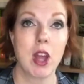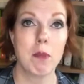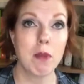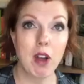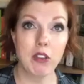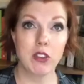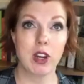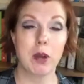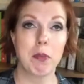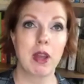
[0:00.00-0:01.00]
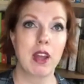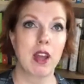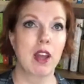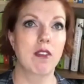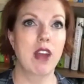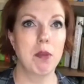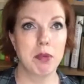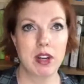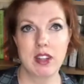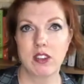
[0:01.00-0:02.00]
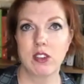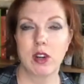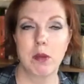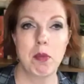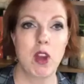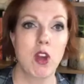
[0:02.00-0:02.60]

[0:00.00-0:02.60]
Malt syrup, evaporated syrup,